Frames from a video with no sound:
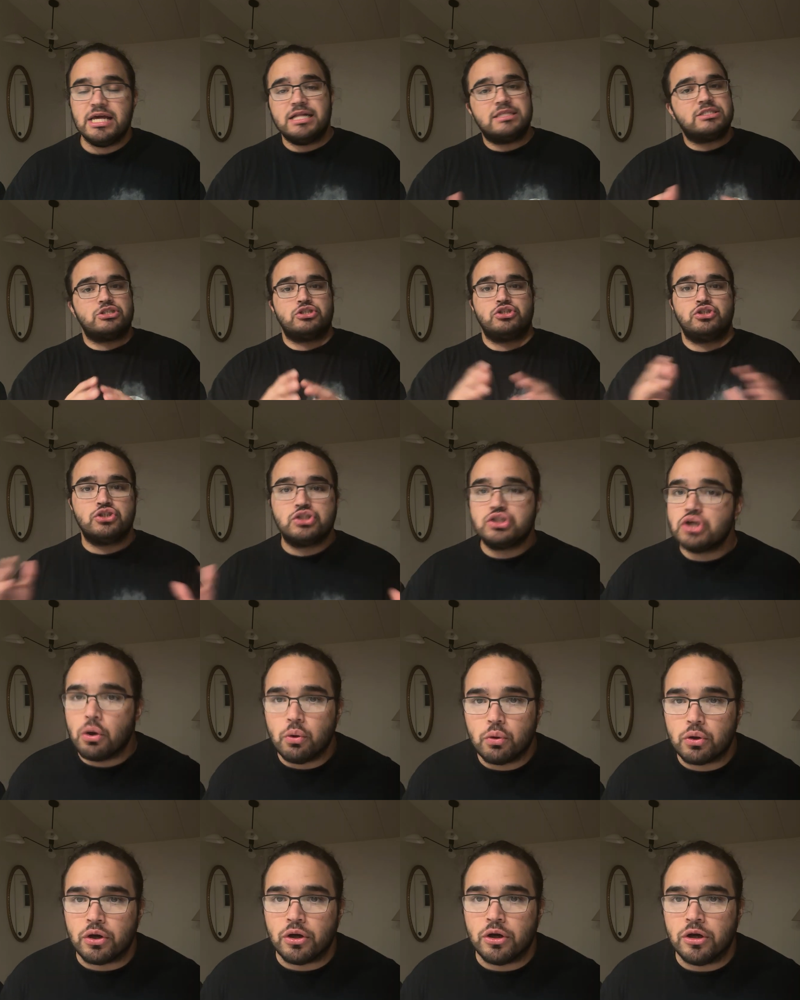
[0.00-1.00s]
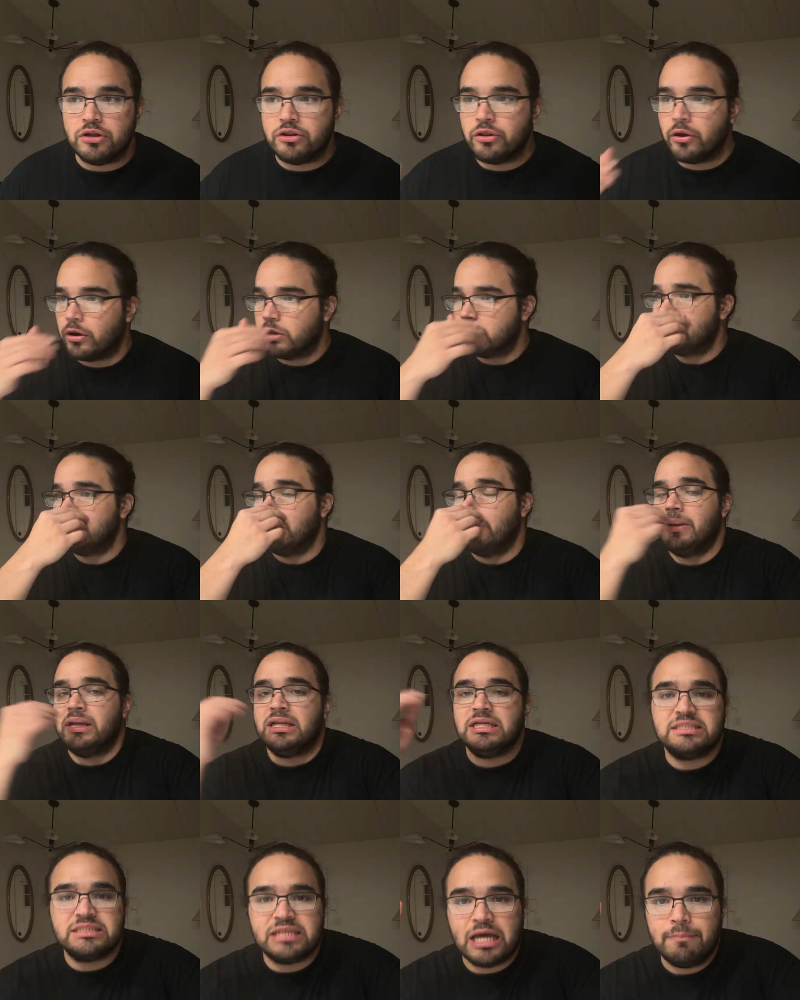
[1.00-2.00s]
It's so good. There are so
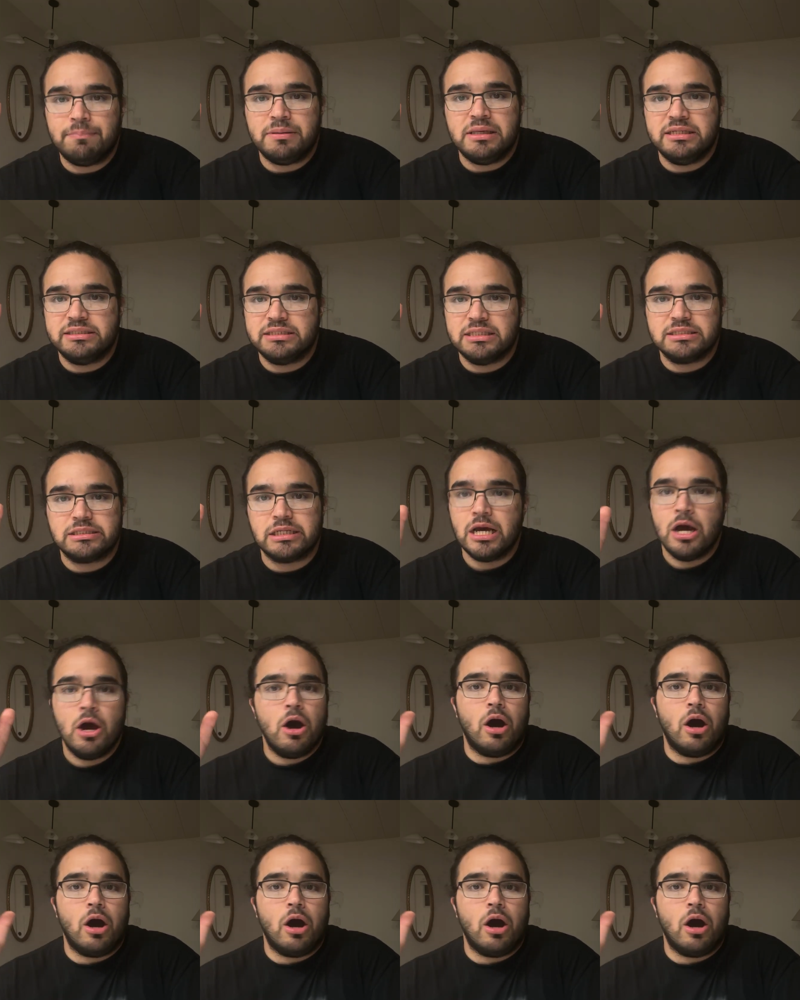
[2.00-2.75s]
many set pieces.